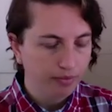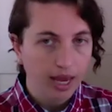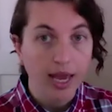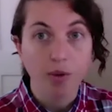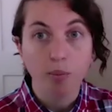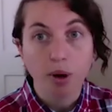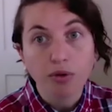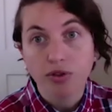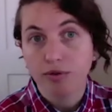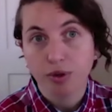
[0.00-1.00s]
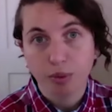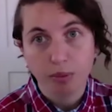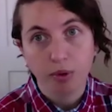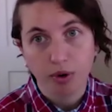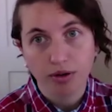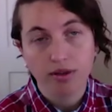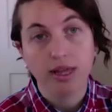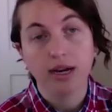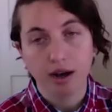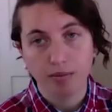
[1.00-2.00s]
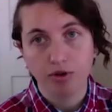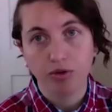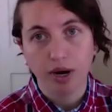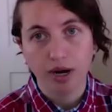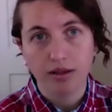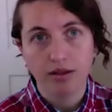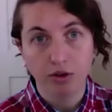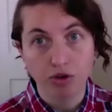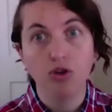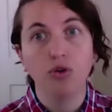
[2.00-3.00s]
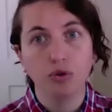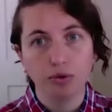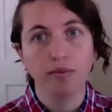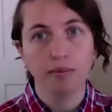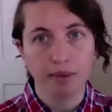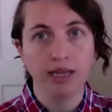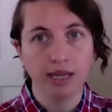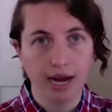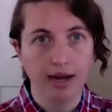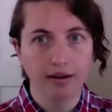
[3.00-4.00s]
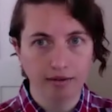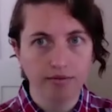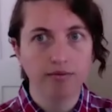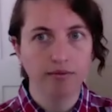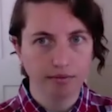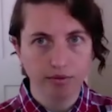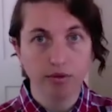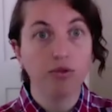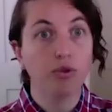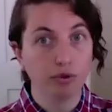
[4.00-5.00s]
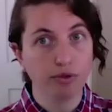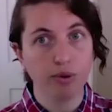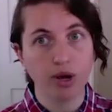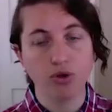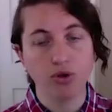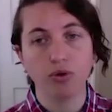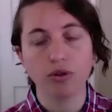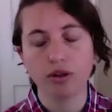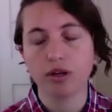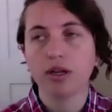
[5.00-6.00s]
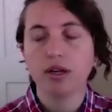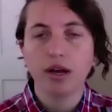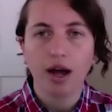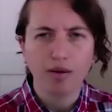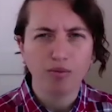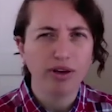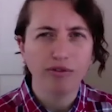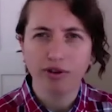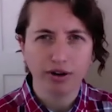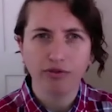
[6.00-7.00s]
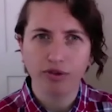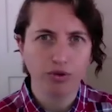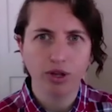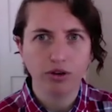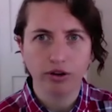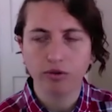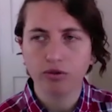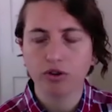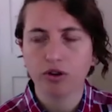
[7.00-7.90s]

And most of the reports that come to us do meet that sort of threshold. We have very few that don't.